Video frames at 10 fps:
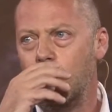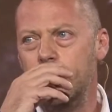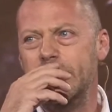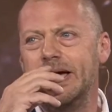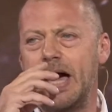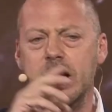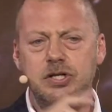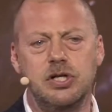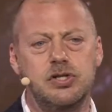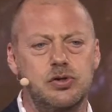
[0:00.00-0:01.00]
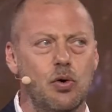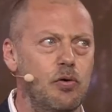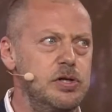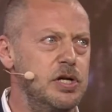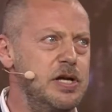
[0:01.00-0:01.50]
with engaging
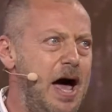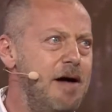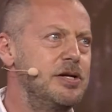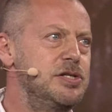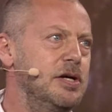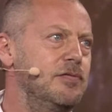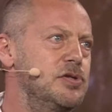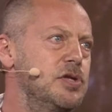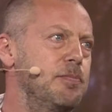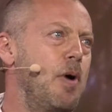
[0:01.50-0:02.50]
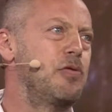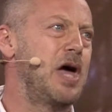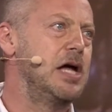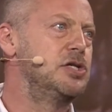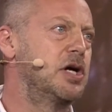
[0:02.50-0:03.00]
stories and narratives that both
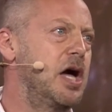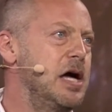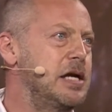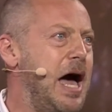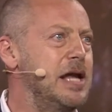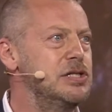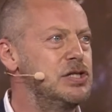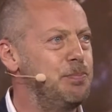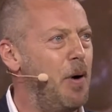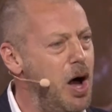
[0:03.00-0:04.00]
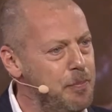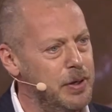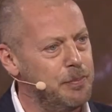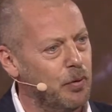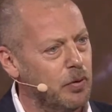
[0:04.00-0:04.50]
educate and inspire
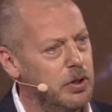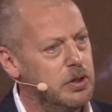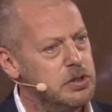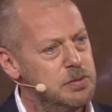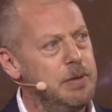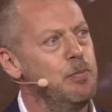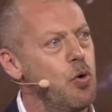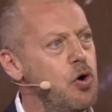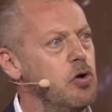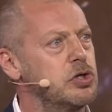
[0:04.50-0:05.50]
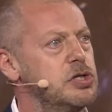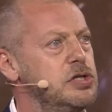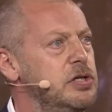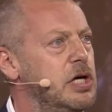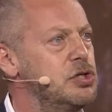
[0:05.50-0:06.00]
people to be more
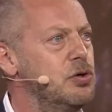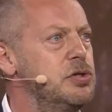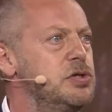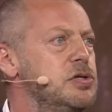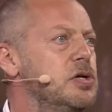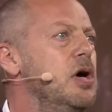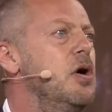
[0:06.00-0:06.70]
conscious in their choices,